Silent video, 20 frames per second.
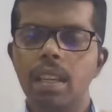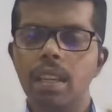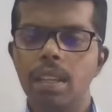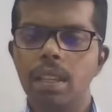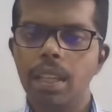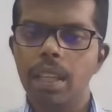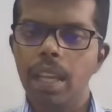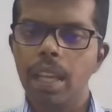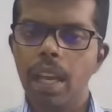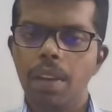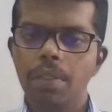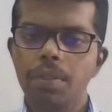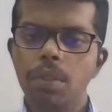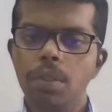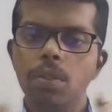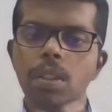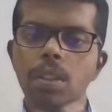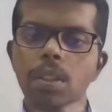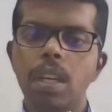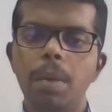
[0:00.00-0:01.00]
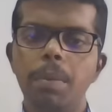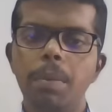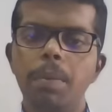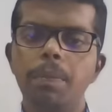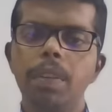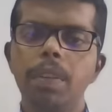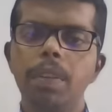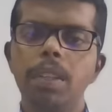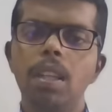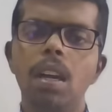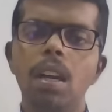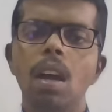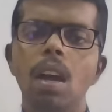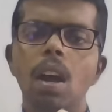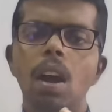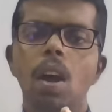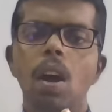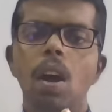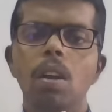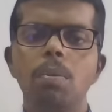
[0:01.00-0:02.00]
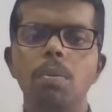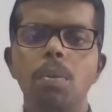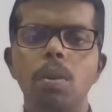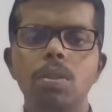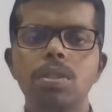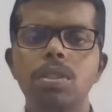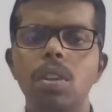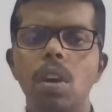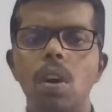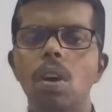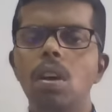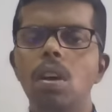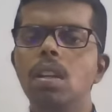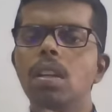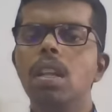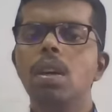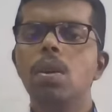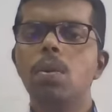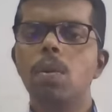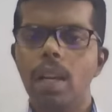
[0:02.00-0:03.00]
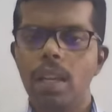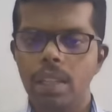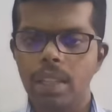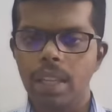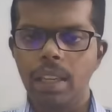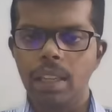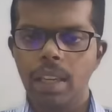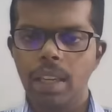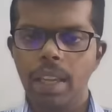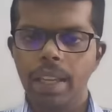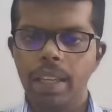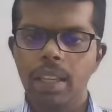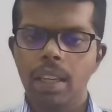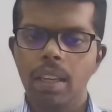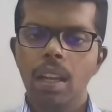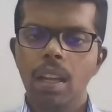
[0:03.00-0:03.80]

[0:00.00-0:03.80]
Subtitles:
They have to come up with the almost all the quality, like